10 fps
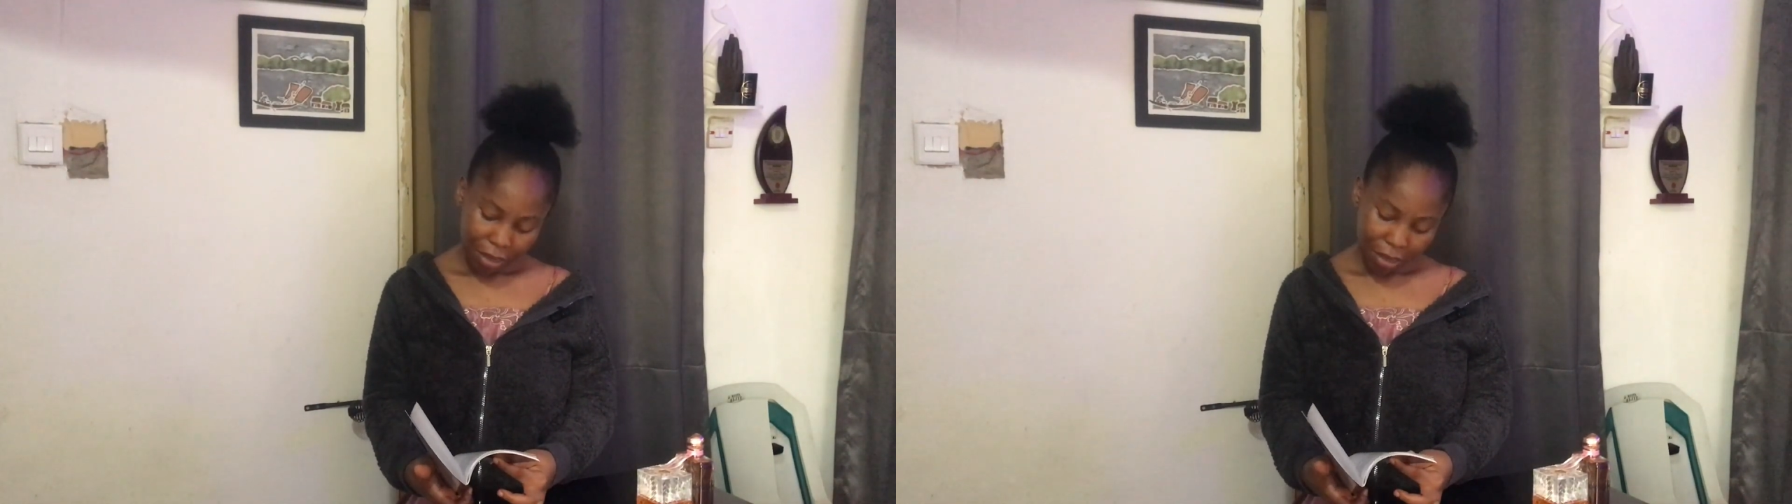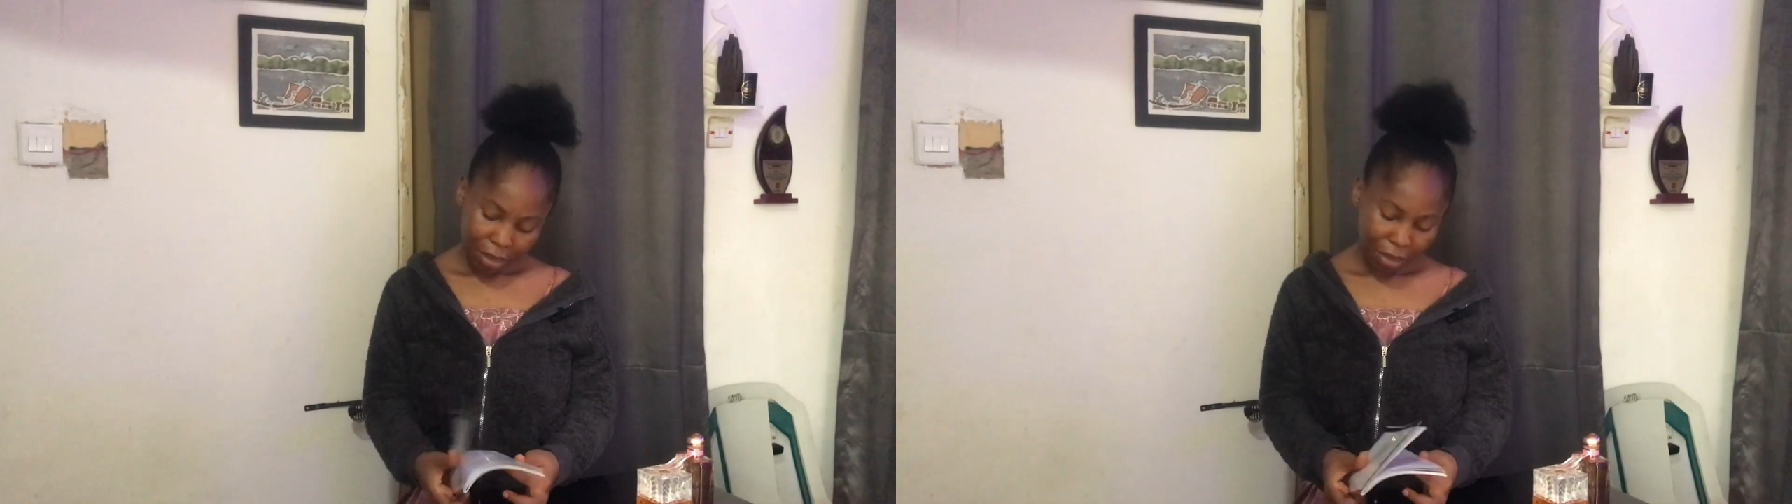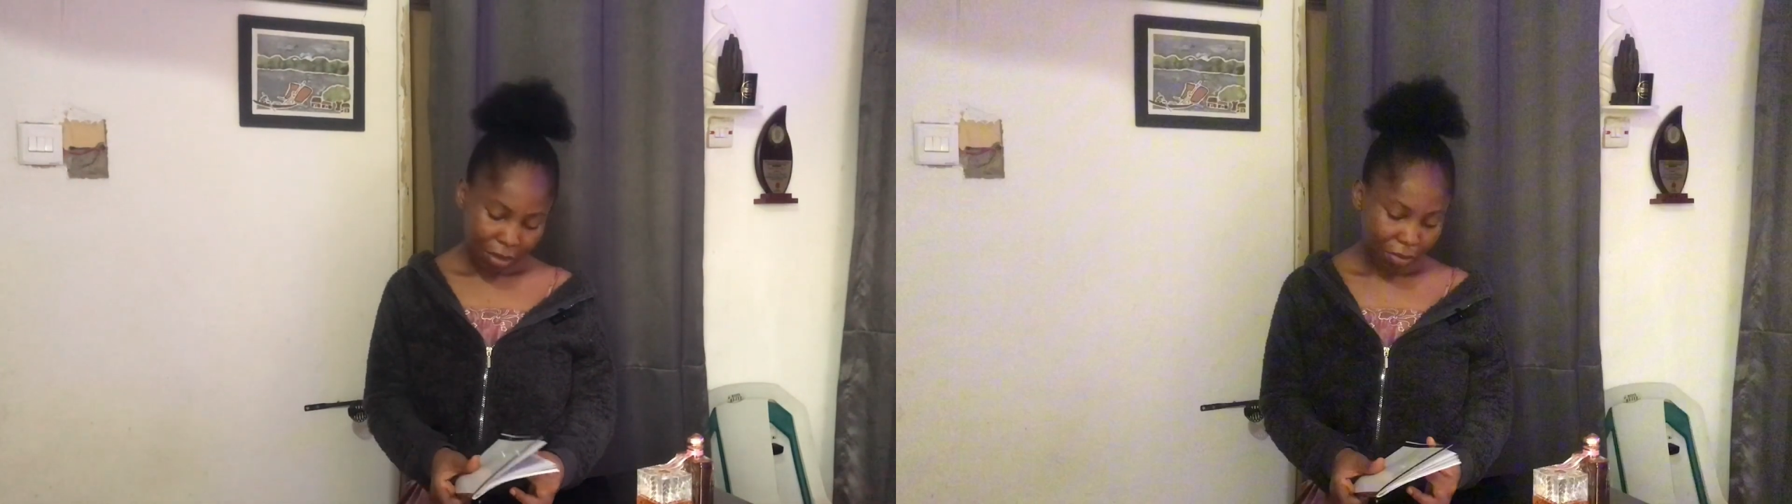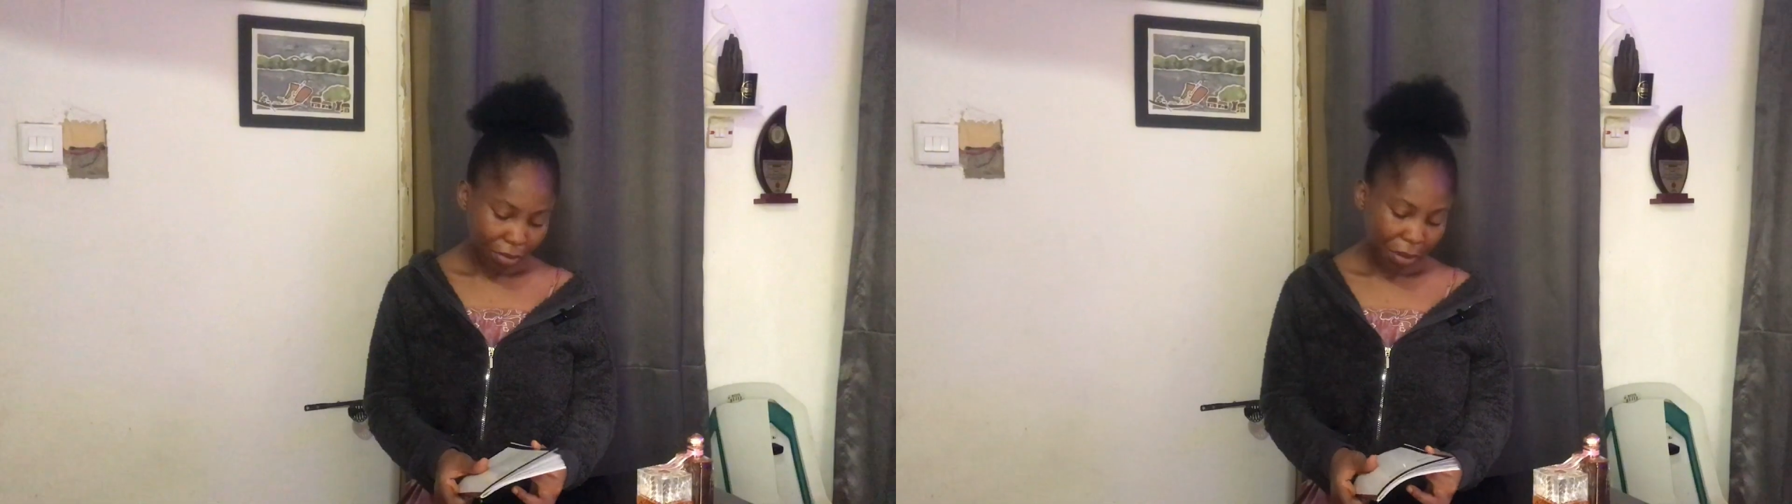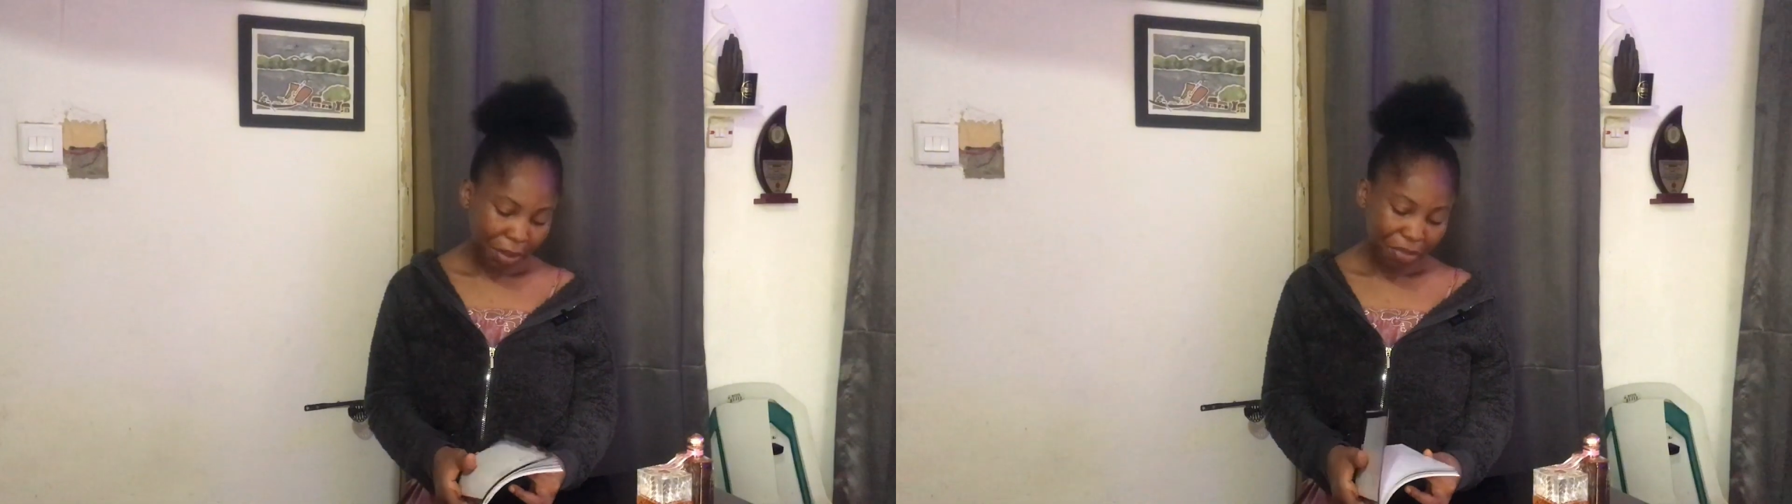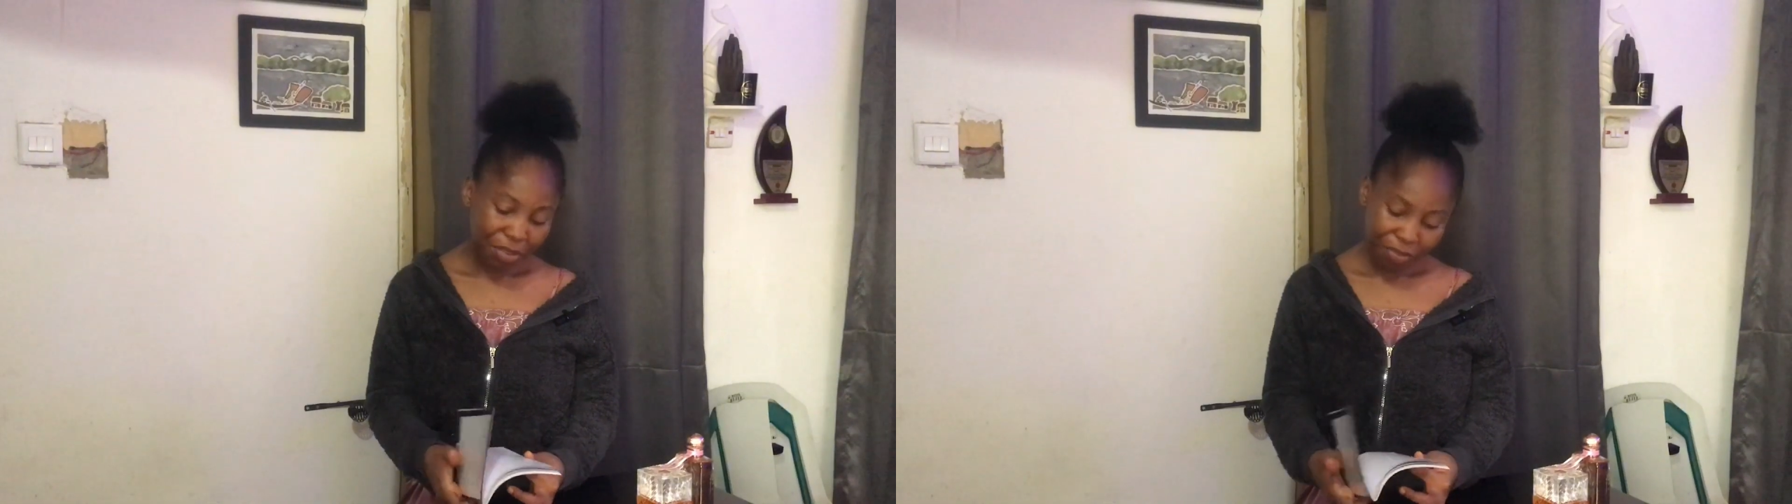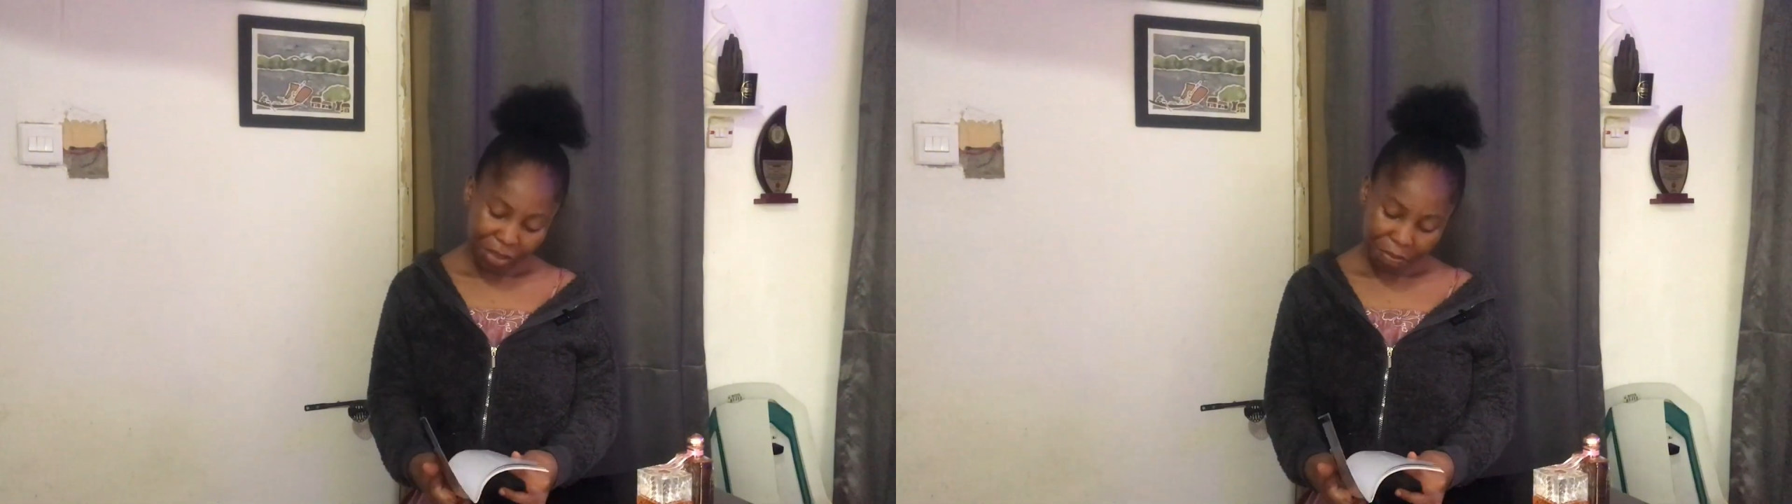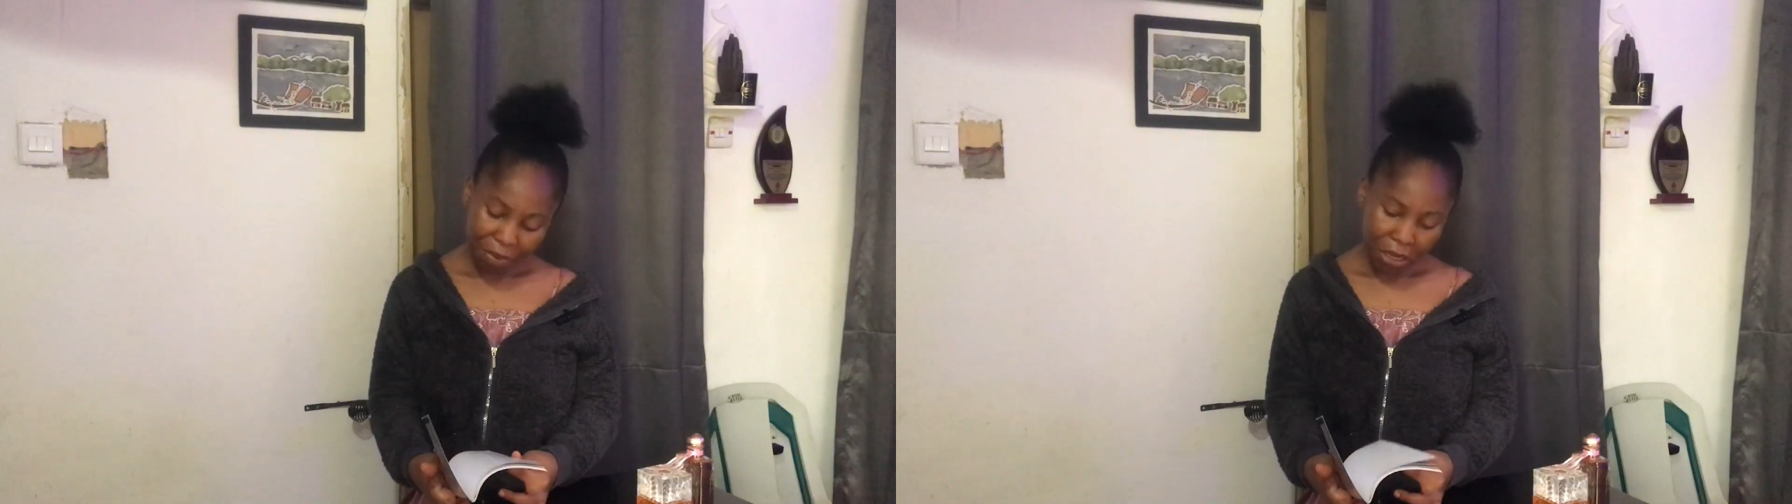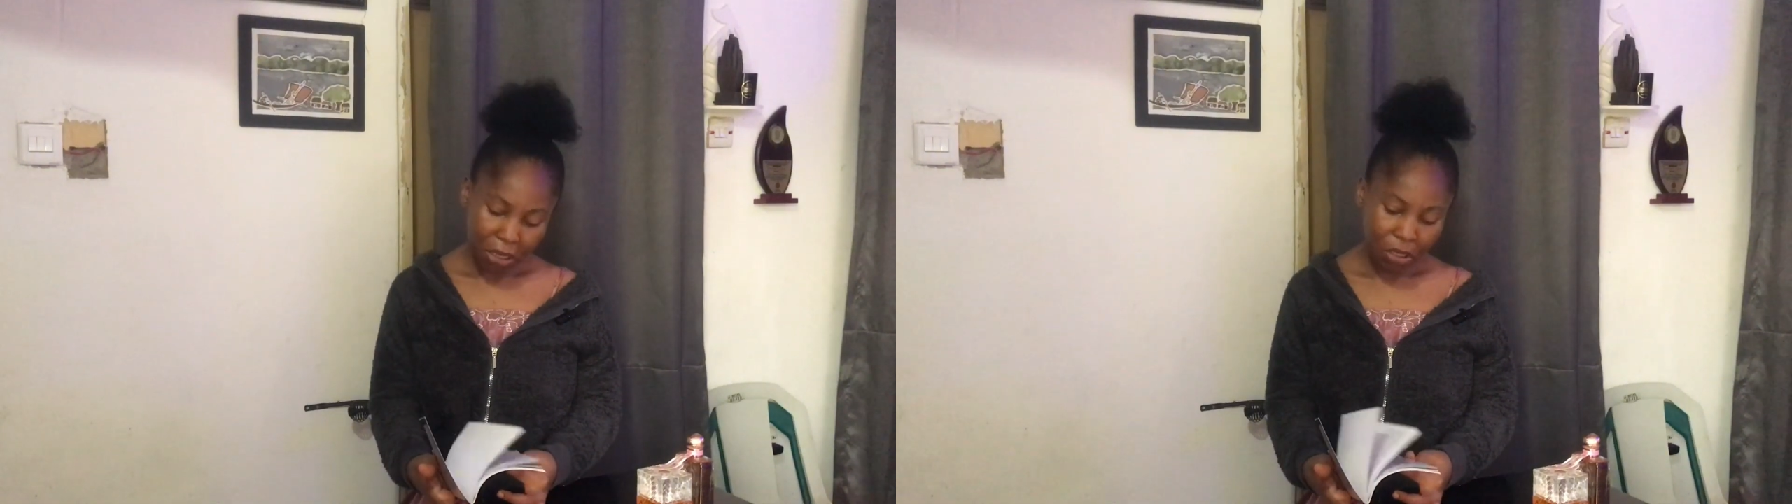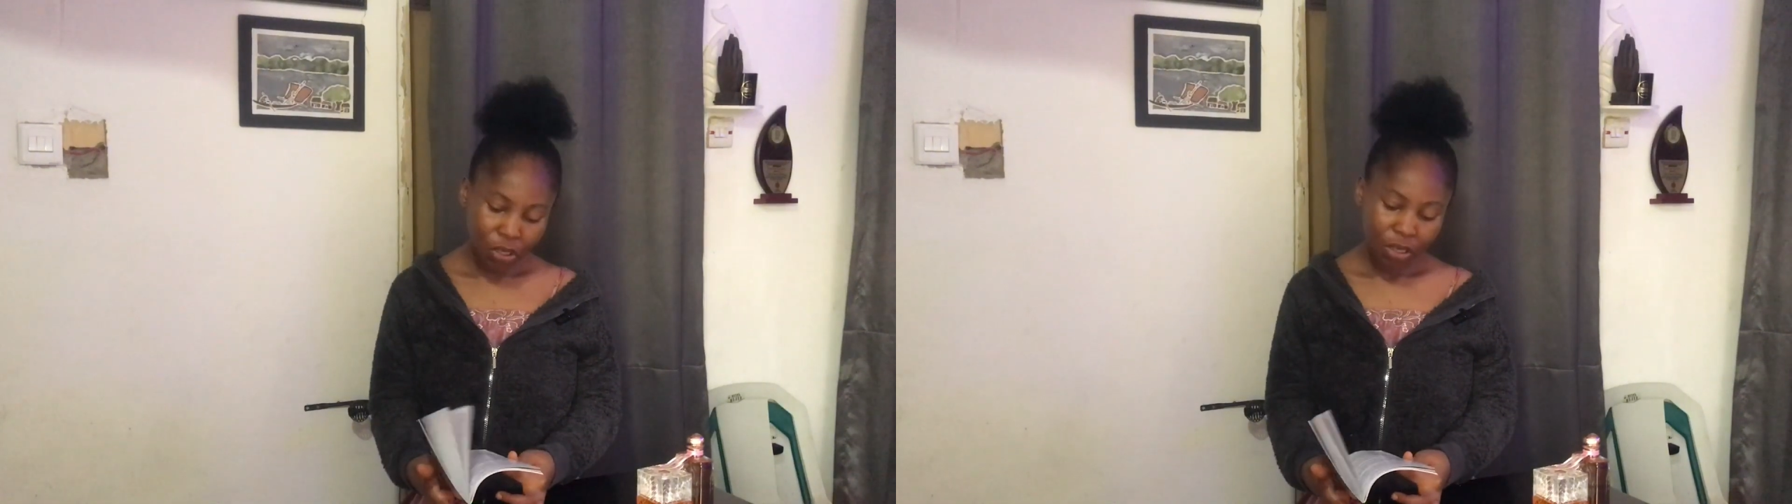It's about 50
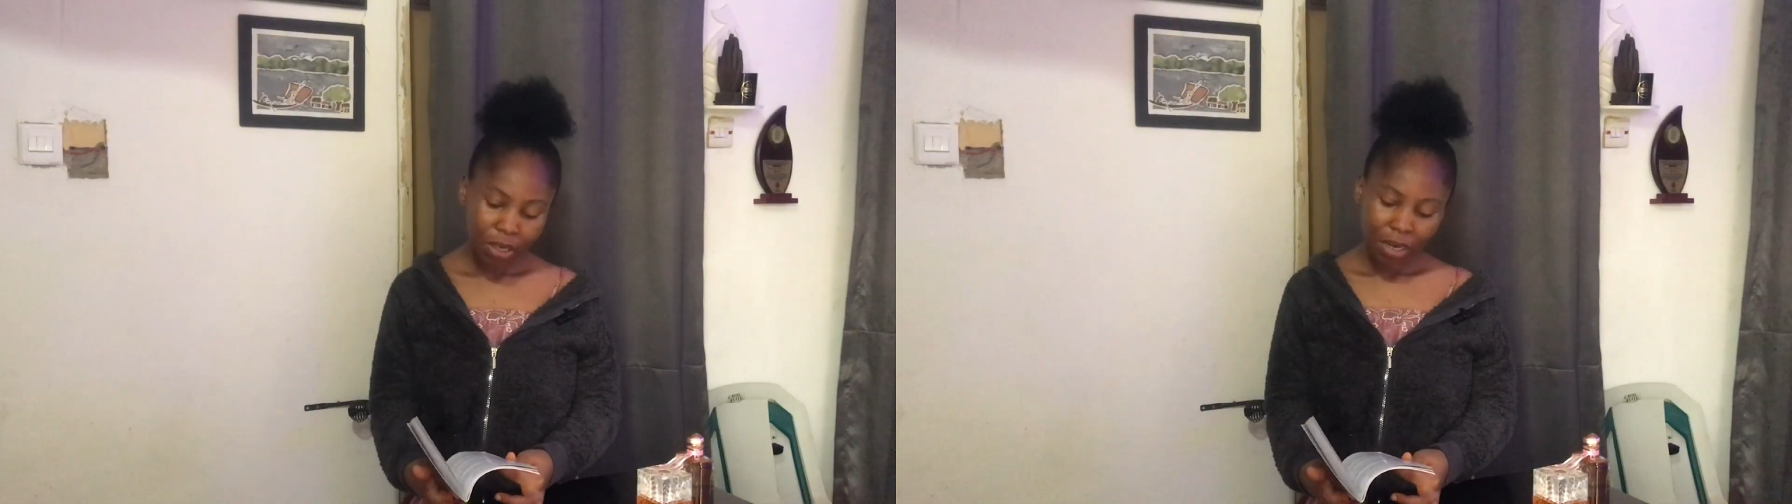page,